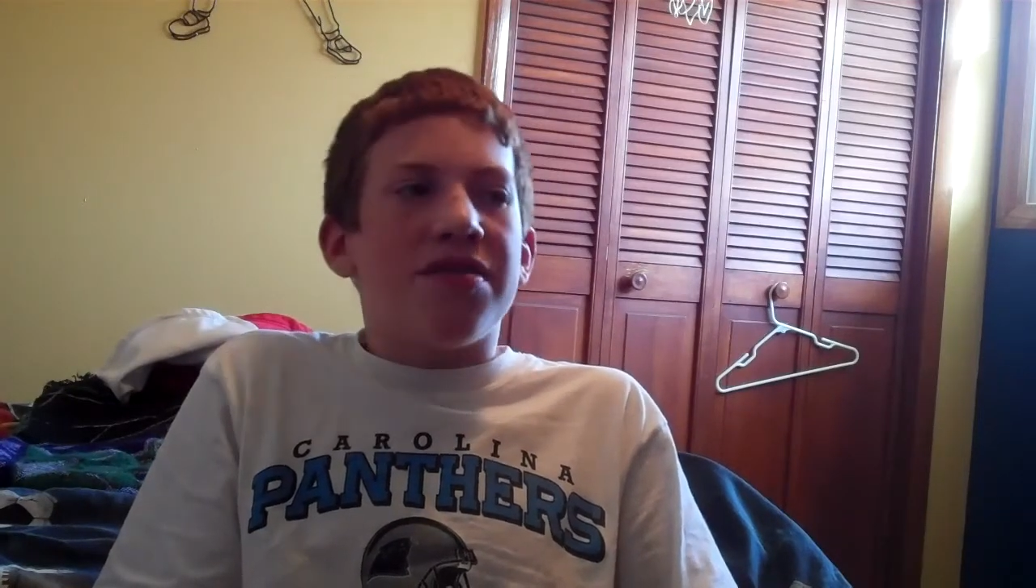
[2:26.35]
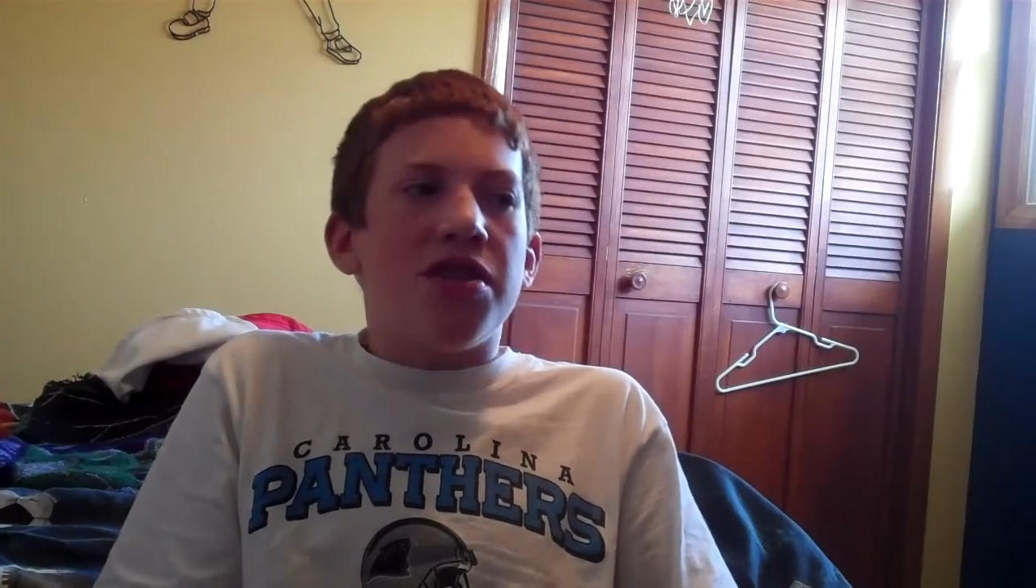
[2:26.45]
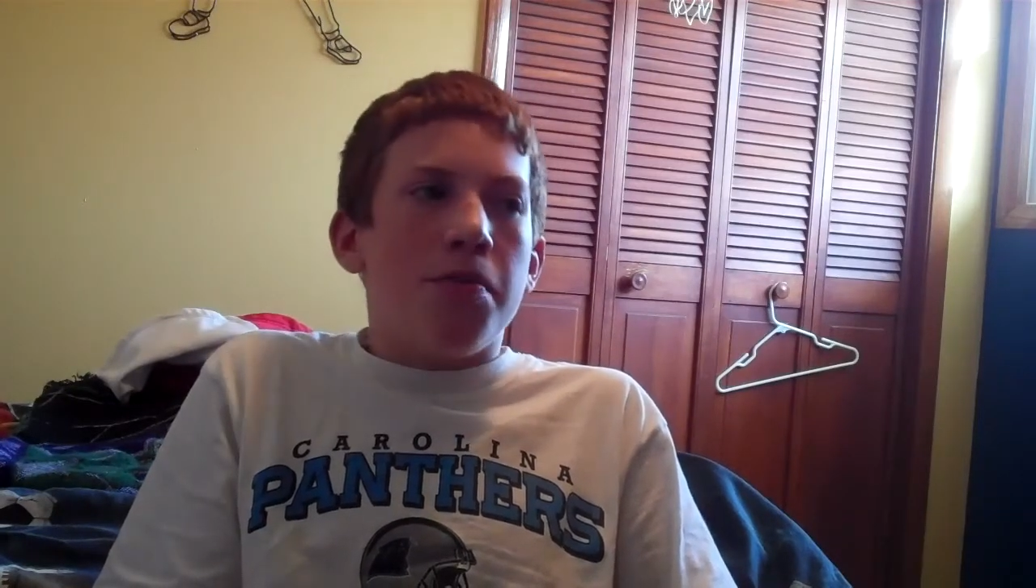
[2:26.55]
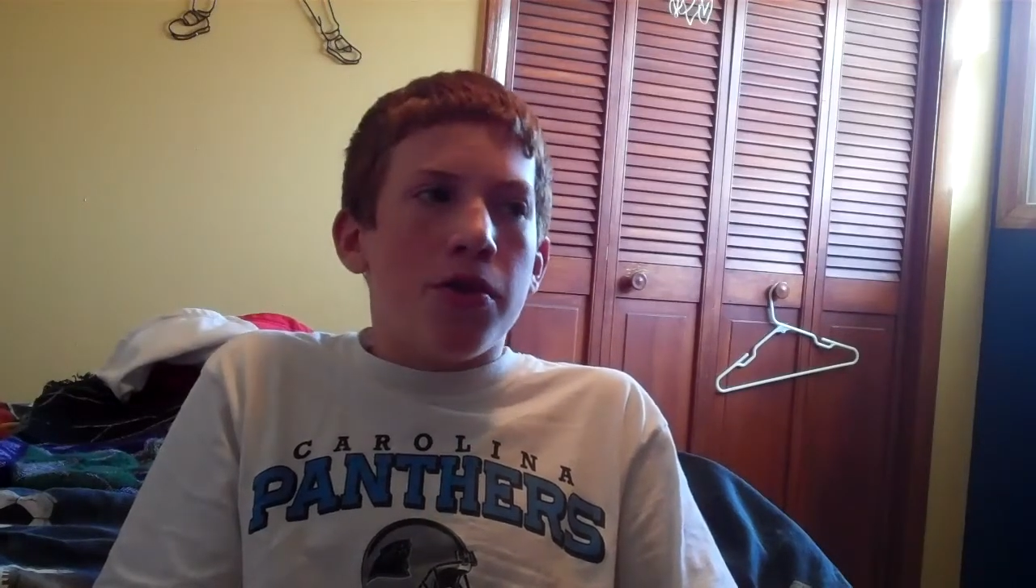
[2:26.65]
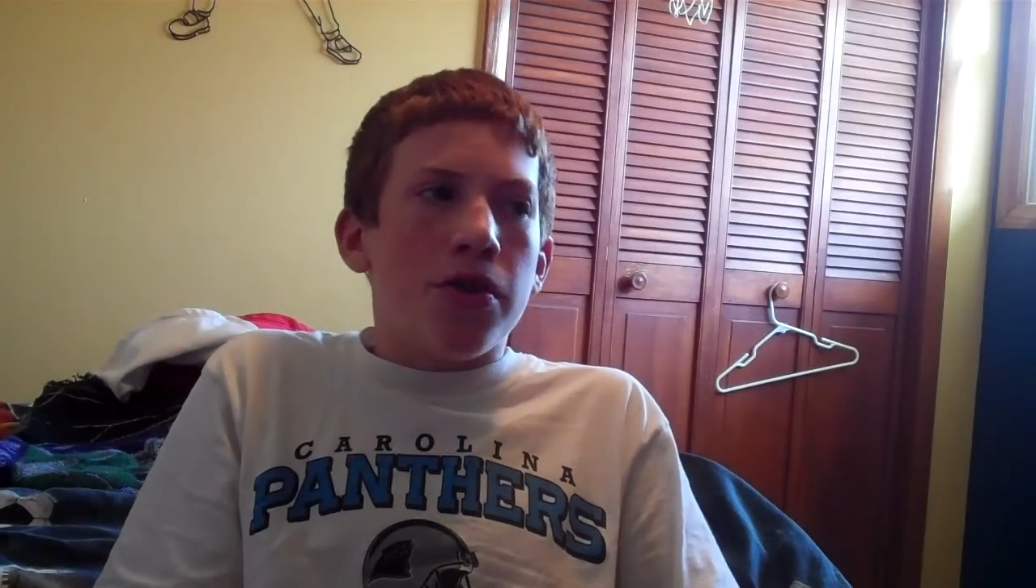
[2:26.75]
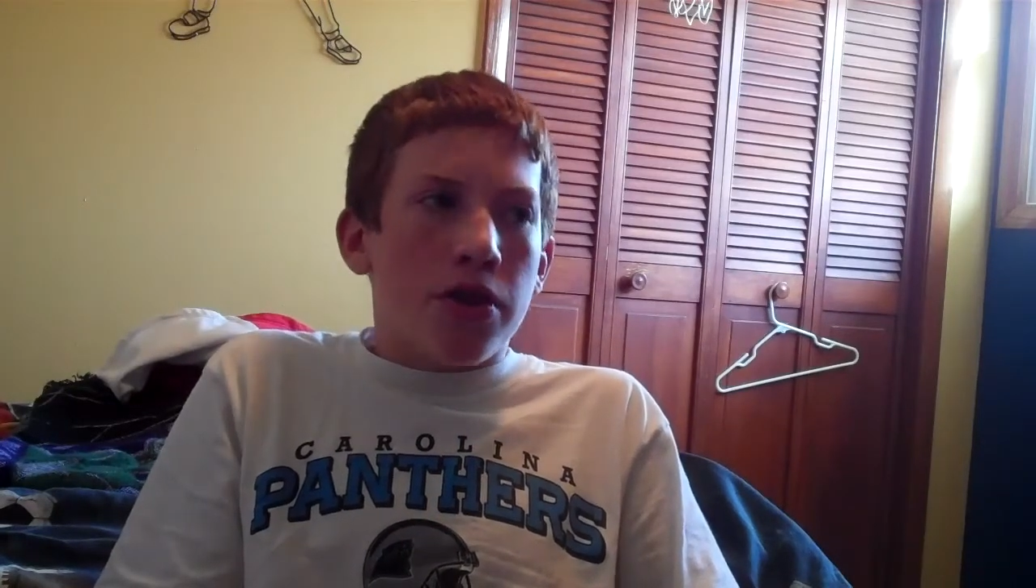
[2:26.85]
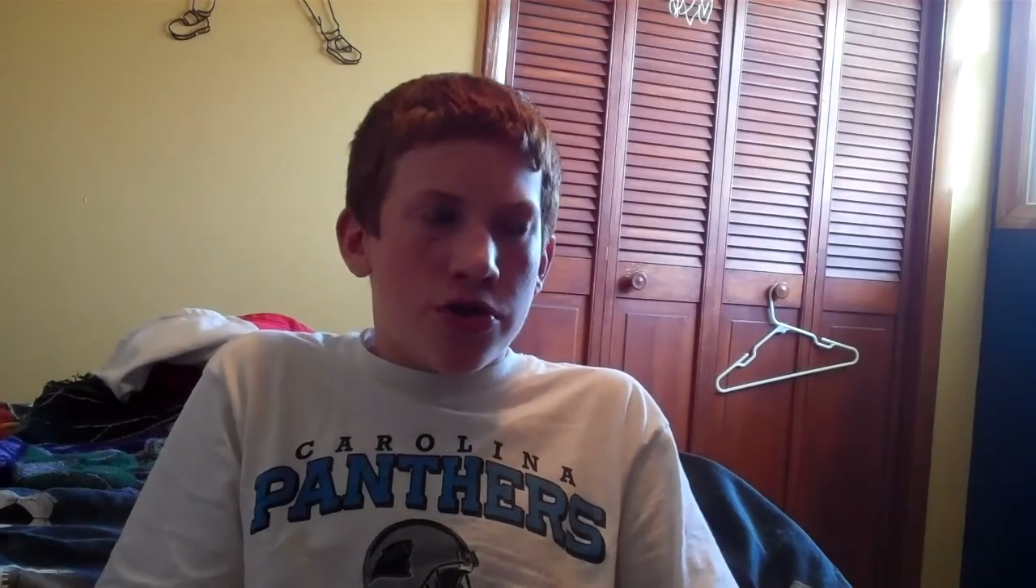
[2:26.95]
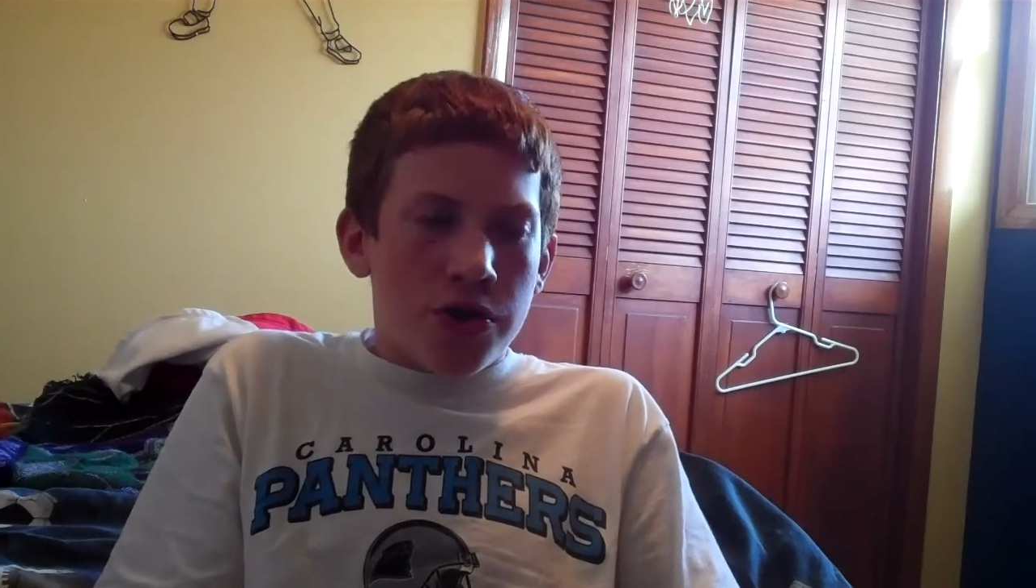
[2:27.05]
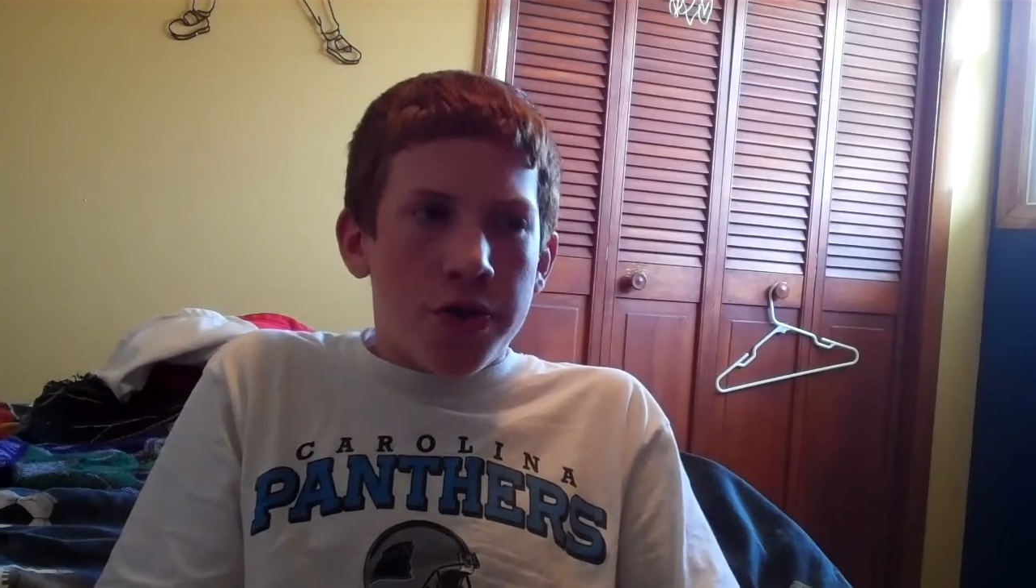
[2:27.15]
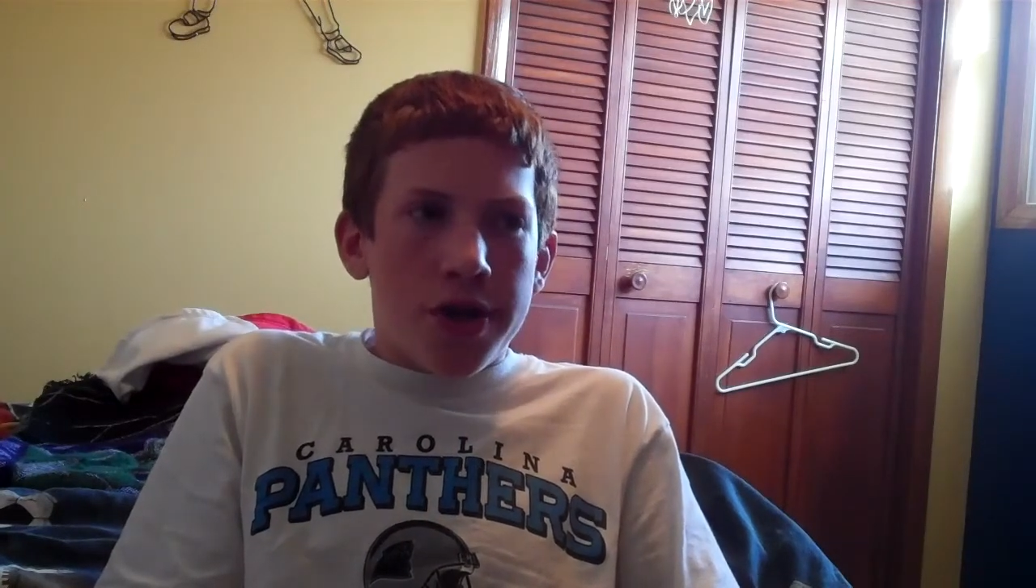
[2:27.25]
if CP3
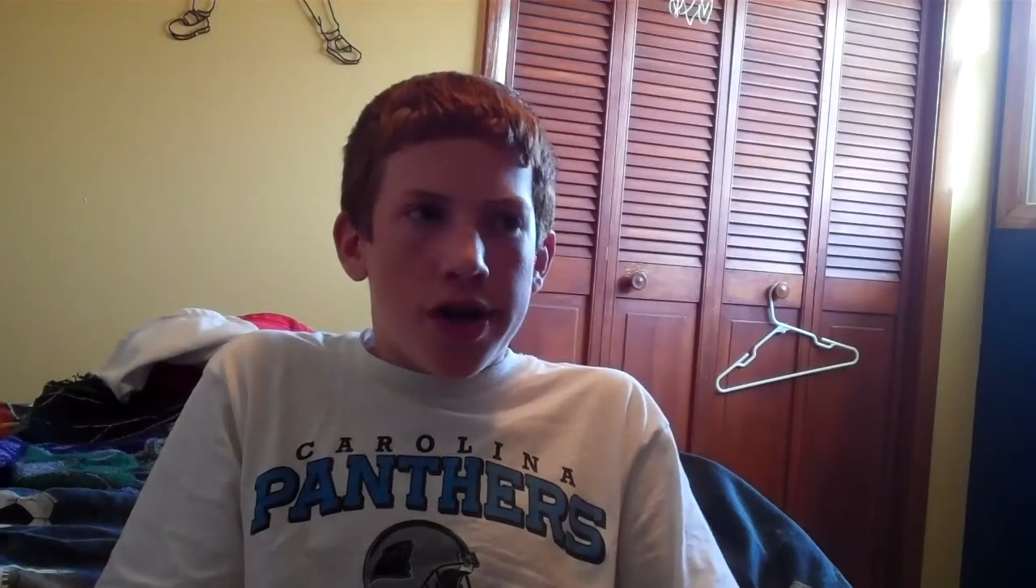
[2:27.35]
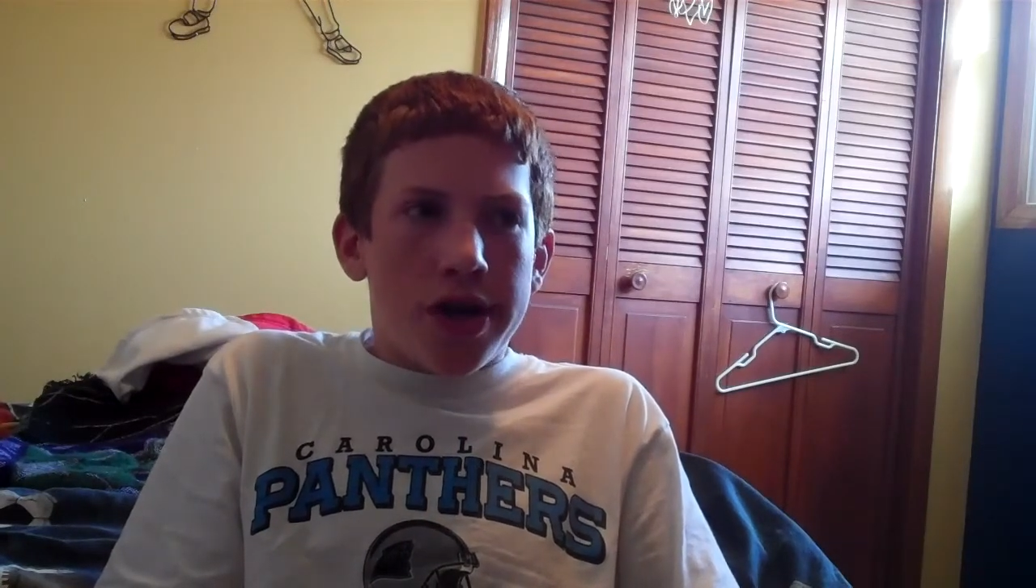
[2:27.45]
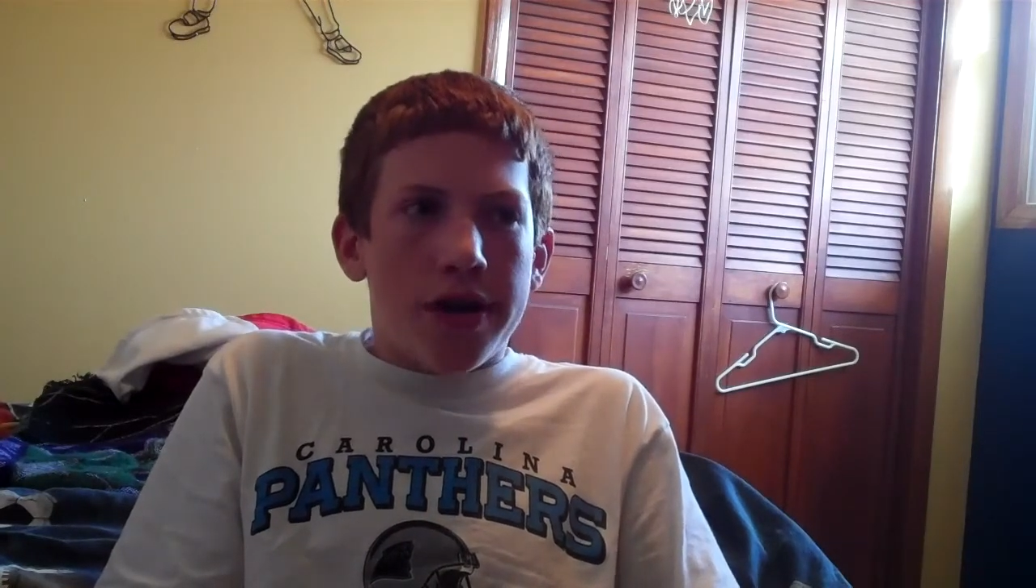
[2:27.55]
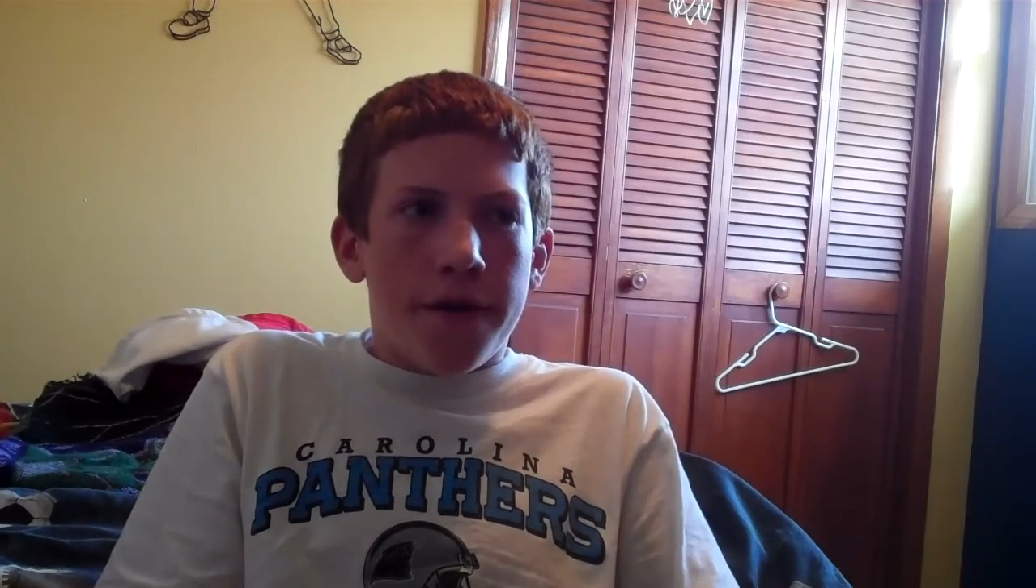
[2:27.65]
goes to New York.